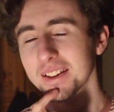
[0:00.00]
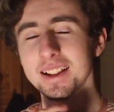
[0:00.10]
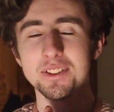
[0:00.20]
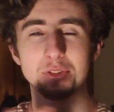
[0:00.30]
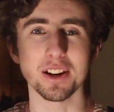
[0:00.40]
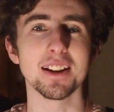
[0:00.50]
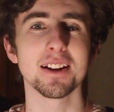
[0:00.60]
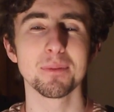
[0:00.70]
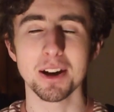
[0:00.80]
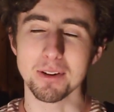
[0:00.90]
Let's read
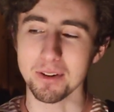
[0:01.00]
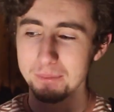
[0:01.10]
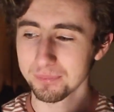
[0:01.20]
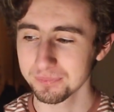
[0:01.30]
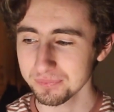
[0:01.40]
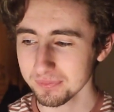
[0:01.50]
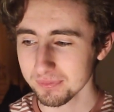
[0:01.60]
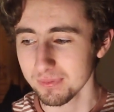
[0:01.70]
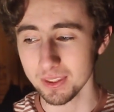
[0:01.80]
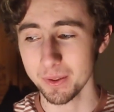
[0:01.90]
it, come on.
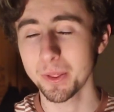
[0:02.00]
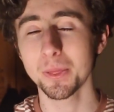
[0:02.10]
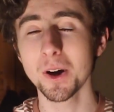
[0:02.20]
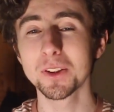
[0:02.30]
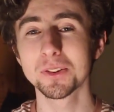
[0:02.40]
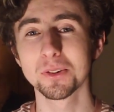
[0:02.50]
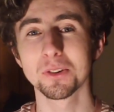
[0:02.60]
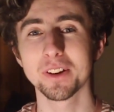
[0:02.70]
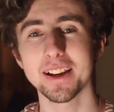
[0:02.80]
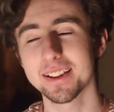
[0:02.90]
The third
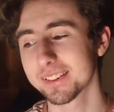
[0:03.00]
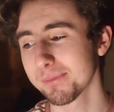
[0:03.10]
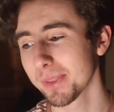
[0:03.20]
story is,